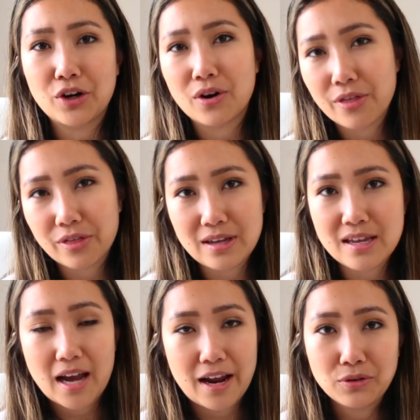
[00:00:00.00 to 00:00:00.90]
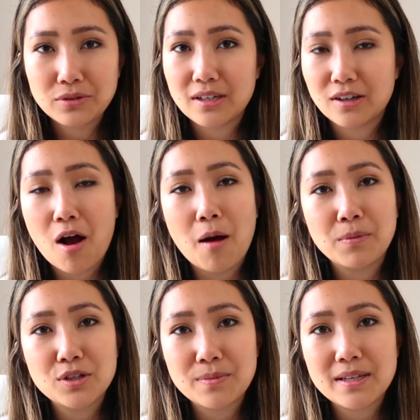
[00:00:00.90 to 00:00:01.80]
earthly titles and
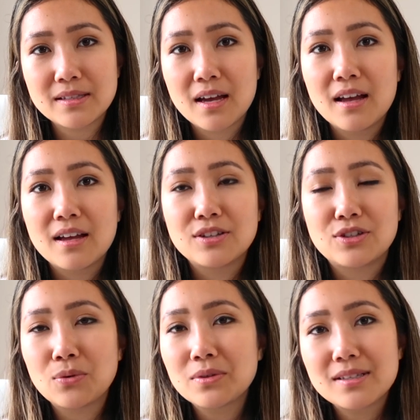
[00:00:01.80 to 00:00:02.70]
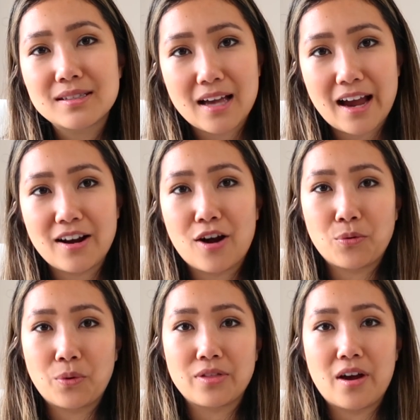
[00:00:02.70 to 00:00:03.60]
accomplishments don't decide our worth.